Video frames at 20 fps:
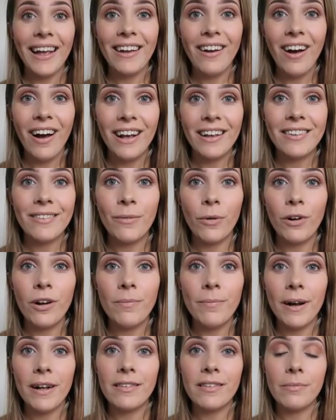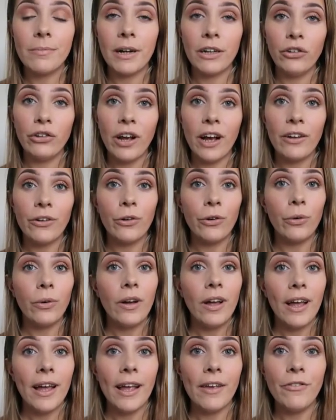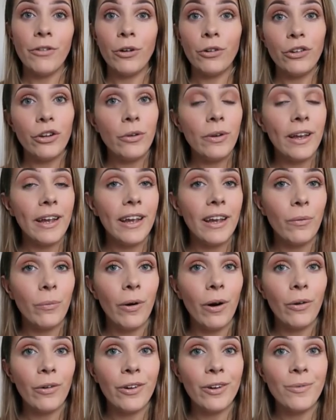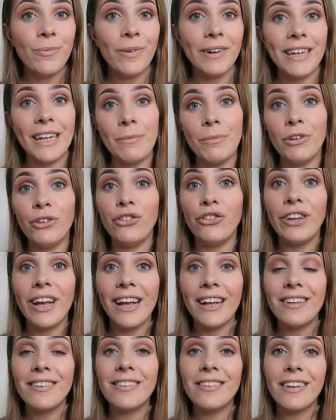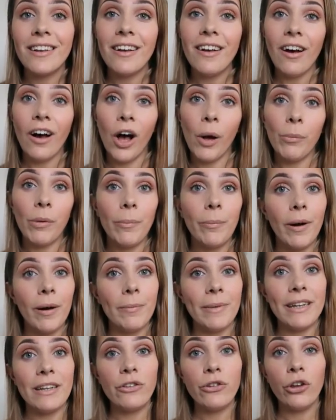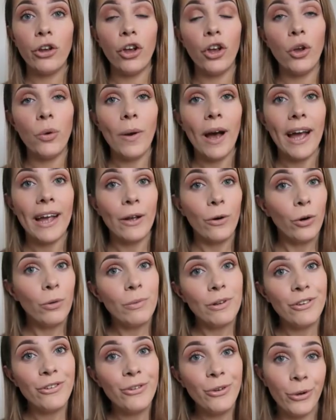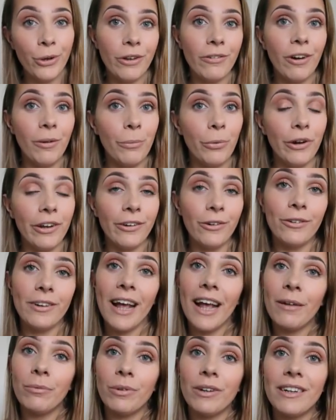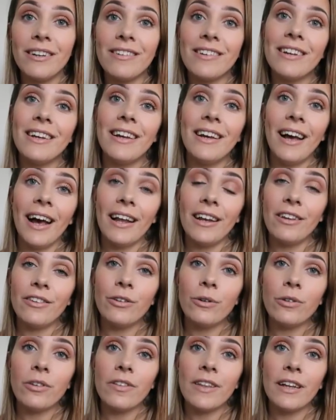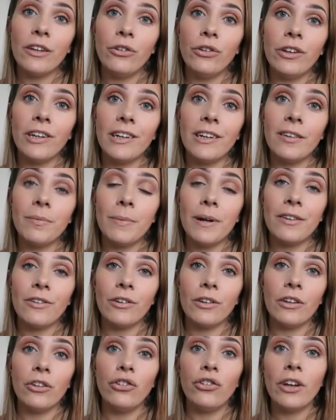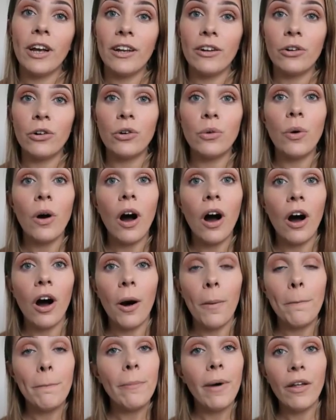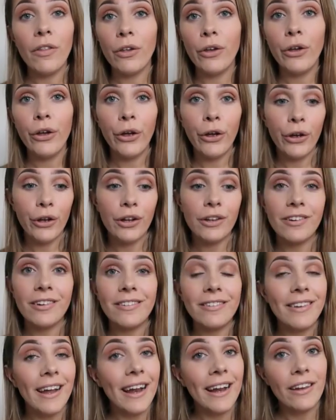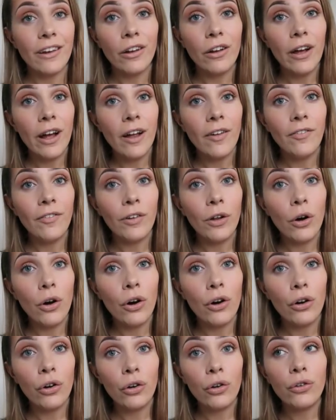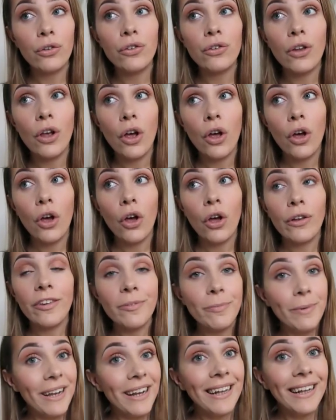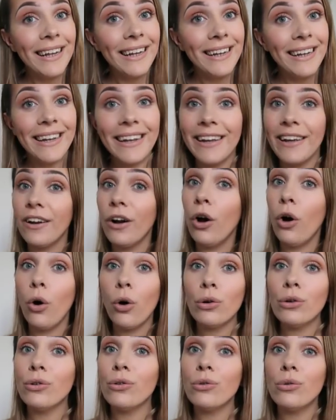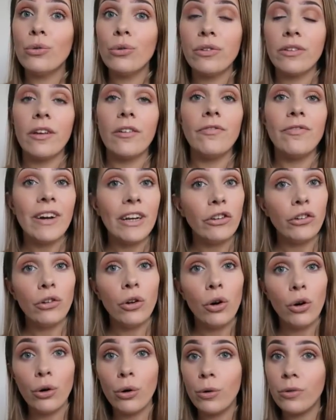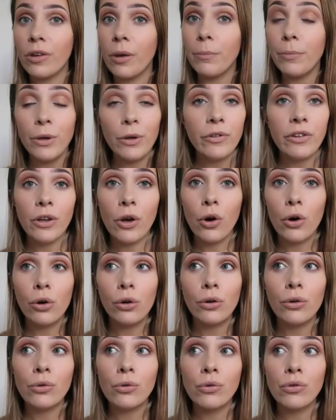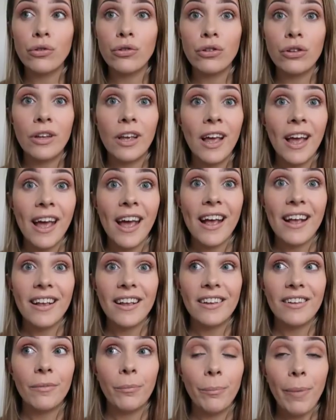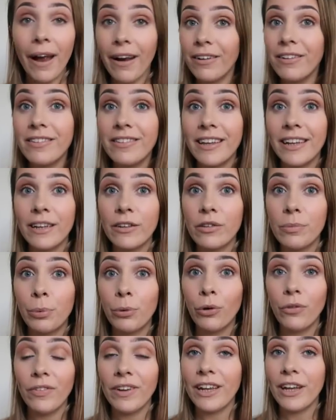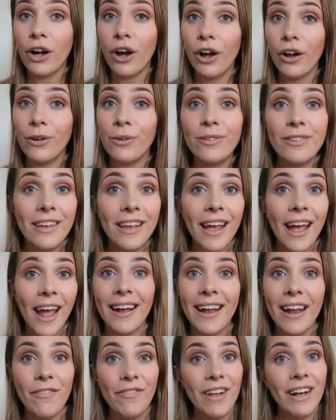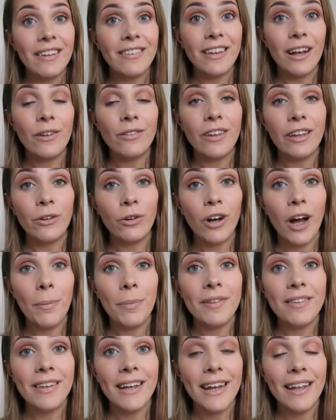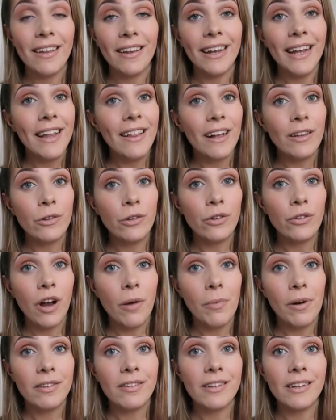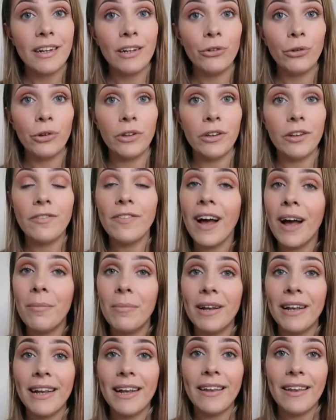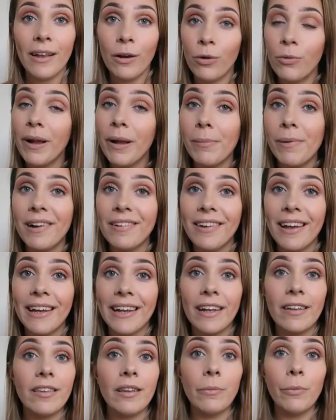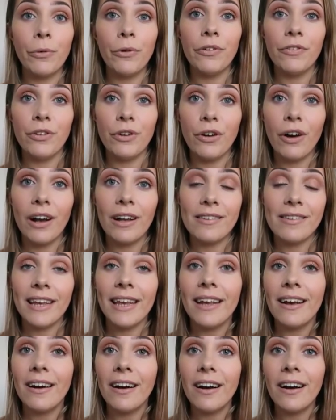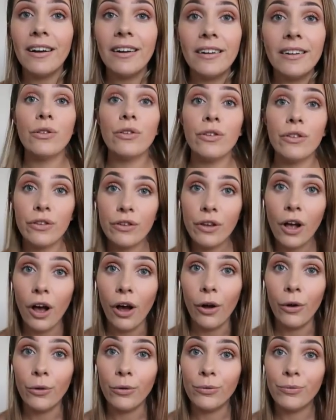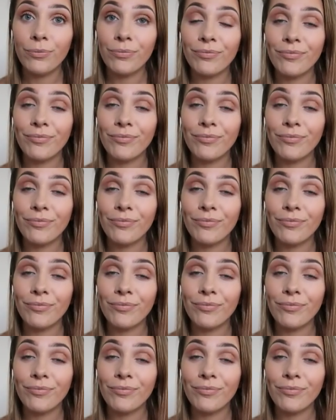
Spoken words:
Hey guys, welcome back to my channel. If you're new here, welcome. My name is Jess. I'm a mummy to a almost 2-year-old boy called Edward, and the sorts of things you can expect on this channel are motherhood, day in the life vlogs, speed cleaning, hauls, fashion hauls, beauty hauls, parenting support videos. If that sounds like your cup of tea, then hit that subscribe button and join the family. It would make my day getting more of you guys here. So,